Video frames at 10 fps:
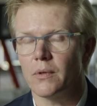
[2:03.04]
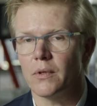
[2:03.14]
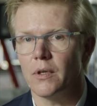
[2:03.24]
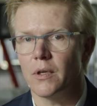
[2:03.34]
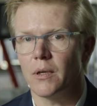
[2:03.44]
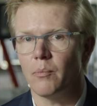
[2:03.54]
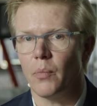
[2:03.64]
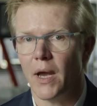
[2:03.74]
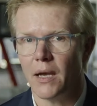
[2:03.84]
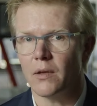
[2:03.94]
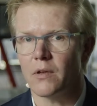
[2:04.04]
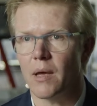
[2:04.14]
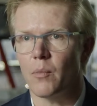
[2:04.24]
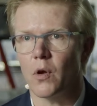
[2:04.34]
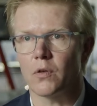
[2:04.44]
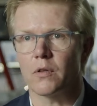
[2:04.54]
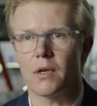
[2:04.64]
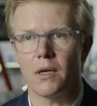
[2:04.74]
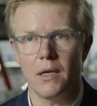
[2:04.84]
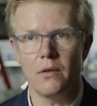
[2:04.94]
you can package that
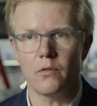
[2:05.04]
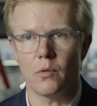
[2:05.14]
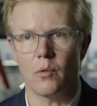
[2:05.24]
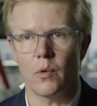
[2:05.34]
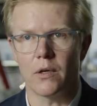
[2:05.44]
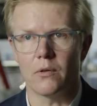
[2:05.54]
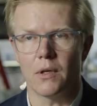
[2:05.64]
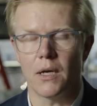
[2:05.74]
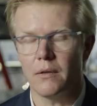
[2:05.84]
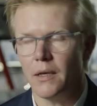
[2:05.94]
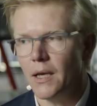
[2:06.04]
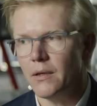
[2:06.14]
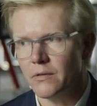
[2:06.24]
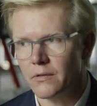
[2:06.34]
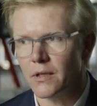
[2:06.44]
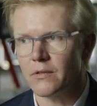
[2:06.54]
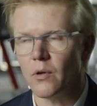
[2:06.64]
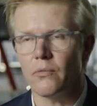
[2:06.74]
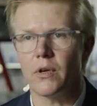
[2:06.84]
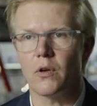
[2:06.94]
motor into a wheel. And yes, it's
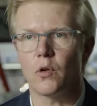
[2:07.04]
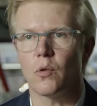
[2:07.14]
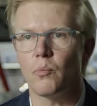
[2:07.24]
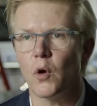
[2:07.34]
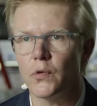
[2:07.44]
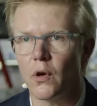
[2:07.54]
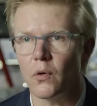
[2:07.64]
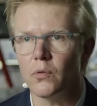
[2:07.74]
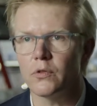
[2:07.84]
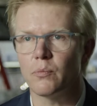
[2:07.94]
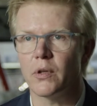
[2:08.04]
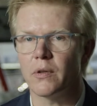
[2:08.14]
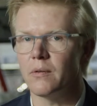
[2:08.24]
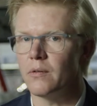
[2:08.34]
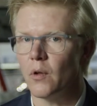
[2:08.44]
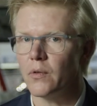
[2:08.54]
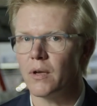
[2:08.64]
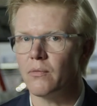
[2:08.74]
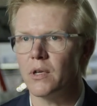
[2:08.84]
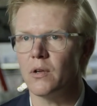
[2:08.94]
not very good on potholes, but not
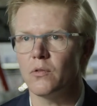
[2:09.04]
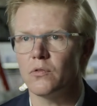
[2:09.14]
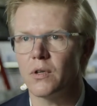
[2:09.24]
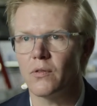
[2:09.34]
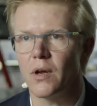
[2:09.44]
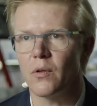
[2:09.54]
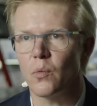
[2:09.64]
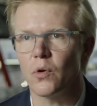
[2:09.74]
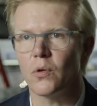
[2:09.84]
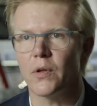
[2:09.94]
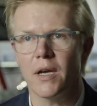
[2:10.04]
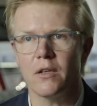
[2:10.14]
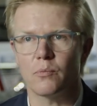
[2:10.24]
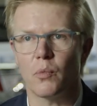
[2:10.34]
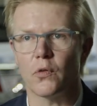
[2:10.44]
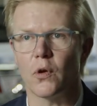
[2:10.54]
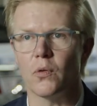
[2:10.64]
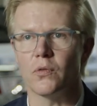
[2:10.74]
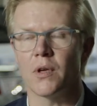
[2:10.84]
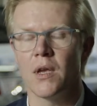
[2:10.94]
every country around the world has
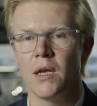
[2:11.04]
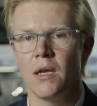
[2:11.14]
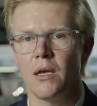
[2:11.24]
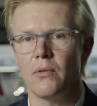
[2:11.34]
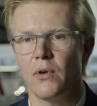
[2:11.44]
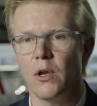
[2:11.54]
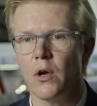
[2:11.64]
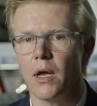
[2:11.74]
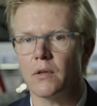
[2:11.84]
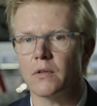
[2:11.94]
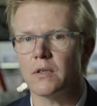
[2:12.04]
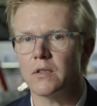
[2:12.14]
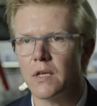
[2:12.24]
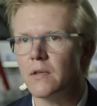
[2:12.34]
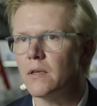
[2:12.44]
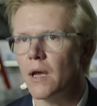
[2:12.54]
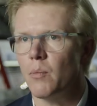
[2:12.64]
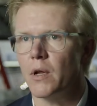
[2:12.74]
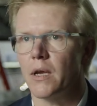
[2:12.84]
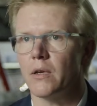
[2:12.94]
potholes. If we look at city
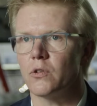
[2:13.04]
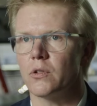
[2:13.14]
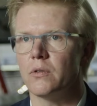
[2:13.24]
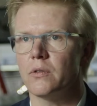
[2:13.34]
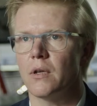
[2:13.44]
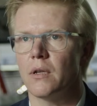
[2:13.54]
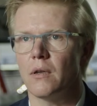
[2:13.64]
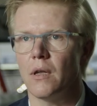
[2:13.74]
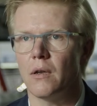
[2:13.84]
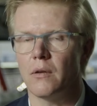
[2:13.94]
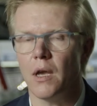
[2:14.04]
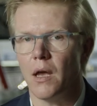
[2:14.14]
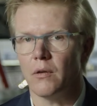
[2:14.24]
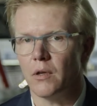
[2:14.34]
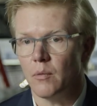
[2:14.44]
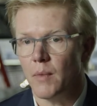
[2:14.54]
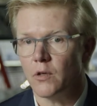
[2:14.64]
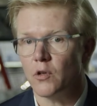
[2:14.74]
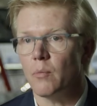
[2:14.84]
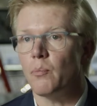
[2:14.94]
applications, and you
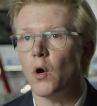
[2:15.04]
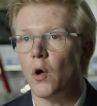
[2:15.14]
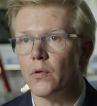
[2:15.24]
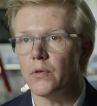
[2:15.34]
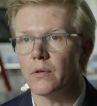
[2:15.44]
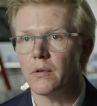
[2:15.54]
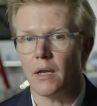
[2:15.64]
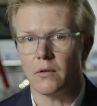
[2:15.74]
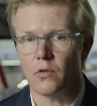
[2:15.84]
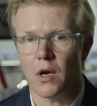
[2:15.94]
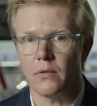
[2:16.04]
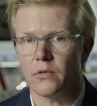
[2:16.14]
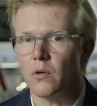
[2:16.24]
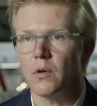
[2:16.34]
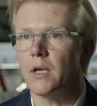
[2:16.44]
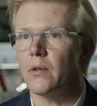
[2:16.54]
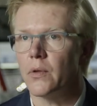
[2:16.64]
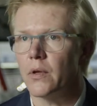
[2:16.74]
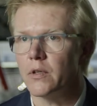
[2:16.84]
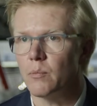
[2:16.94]
imagine a pod that drives only at
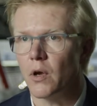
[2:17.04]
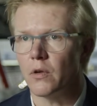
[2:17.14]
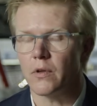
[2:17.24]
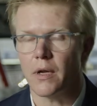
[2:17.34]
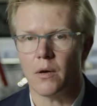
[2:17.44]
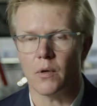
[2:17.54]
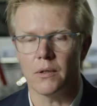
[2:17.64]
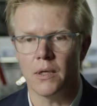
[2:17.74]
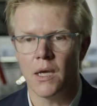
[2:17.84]
30 miles an hour,